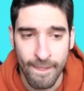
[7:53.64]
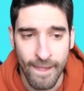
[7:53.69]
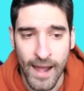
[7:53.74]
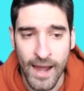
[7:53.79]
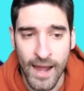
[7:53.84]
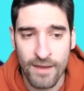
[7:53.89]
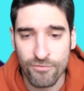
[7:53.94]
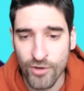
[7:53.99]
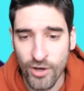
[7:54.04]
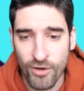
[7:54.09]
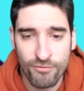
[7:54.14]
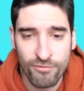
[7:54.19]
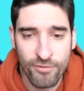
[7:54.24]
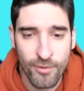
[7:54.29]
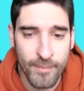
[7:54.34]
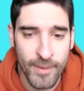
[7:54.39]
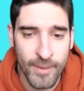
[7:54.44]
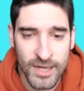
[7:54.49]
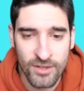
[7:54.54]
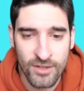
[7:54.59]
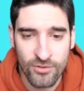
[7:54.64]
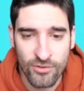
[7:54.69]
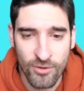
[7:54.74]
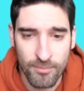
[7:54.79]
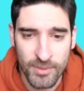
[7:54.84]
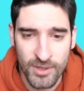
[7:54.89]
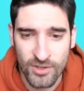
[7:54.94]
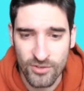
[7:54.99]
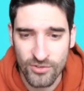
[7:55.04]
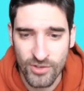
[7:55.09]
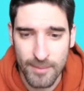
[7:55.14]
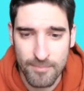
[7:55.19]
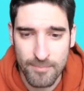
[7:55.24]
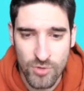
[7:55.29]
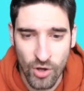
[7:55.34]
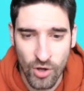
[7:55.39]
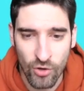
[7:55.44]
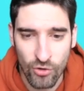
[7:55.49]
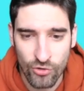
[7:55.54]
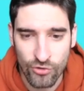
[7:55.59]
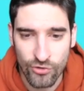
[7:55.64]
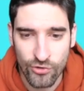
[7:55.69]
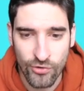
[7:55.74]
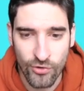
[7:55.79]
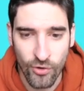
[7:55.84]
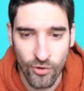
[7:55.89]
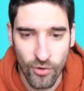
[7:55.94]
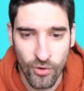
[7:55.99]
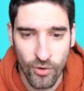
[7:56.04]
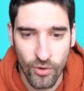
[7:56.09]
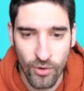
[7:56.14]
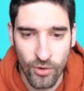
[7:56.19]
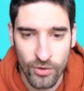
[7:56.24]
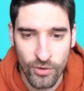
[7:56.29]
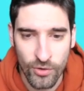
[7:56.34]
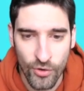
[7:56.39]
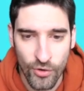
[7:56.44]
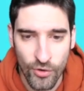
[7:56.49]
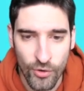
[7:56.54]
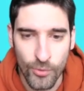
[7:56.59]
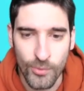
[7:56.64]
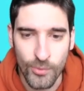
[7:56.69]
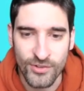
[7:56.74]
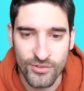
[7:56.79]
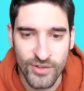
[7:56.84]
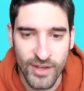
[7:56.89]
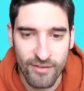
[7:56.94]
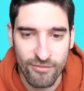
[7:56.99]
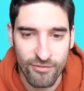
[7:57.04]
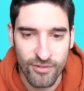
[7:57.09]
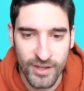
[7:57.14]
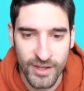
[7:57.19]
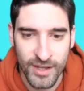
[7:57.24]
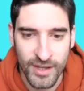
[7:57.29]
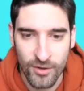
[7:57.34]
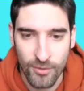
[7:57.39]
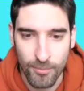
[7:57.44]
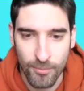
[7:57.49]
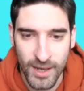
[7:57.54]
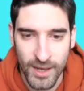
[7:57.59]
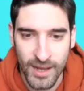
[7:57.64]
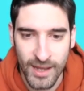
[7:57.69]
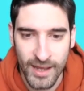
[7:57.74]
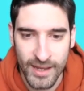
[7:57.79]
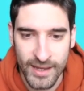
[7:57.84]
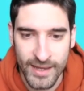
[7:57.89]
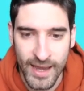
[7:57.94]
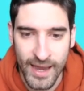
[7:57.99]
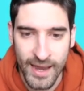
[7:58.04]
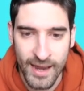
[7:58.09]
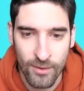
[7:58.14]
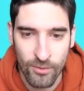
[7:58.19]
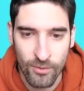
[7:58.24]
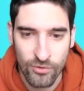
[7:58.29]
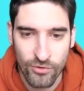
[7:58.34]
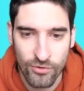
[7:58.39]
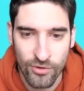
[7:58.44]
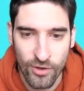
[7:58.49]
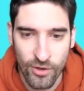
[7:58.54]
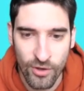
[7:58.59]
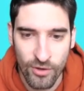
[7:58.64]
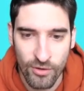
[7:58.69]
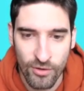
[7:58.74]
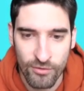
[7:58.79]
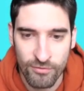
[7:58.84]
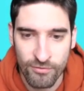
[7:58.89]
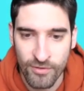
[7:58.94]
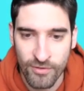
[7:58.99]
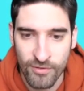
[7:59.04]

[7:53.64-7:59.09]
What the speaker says: I've gone for Maddison because I'm not sure who is definitely going to play out of